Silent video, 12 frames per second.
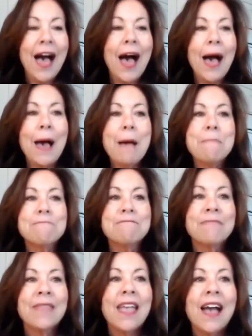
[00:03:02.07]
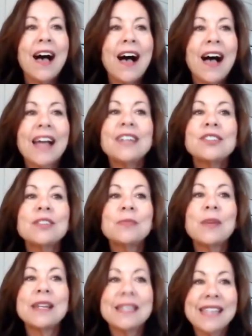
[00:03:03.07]
Um, I just
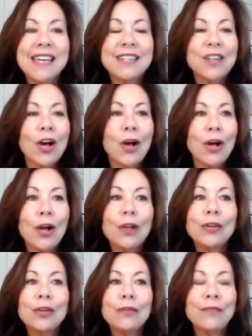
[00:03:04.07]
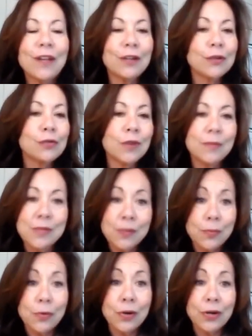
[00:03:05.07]
want to say to all you fellow Trump
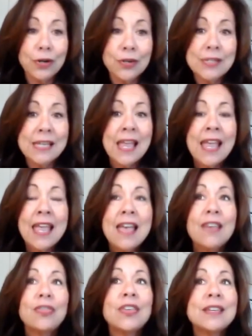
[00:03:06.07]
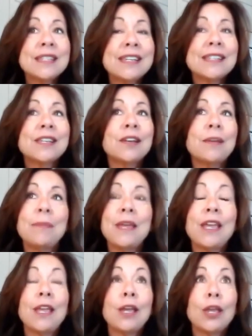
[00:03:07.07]
supporters, this is going to
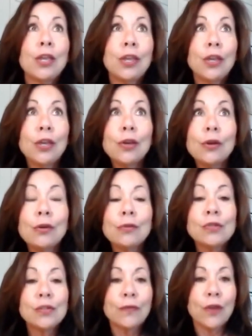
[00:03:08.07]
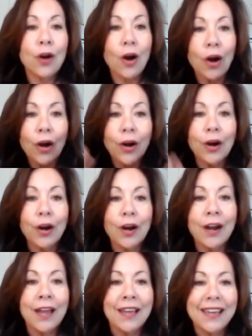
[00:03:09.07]
be huge for
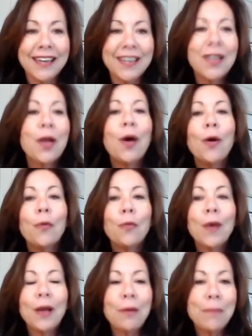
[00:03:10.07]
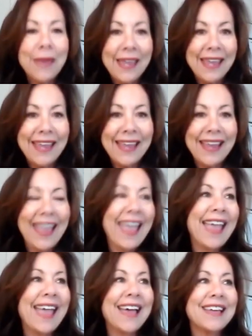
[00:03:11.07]
our well-being
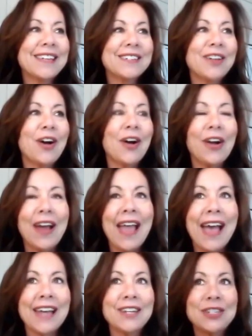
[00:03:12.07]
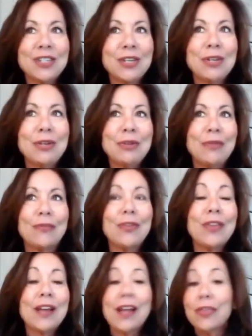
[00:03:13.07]
and our attitude
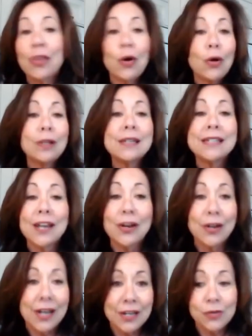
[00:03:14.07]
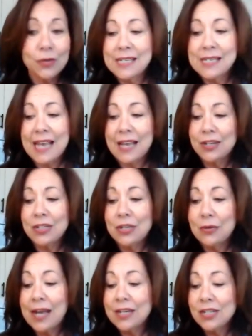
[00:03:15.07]
for the the whole entire country's
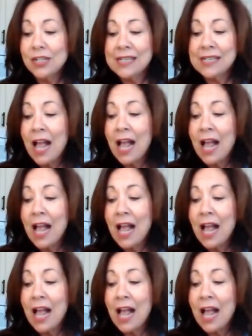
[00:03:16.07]
attitude. I just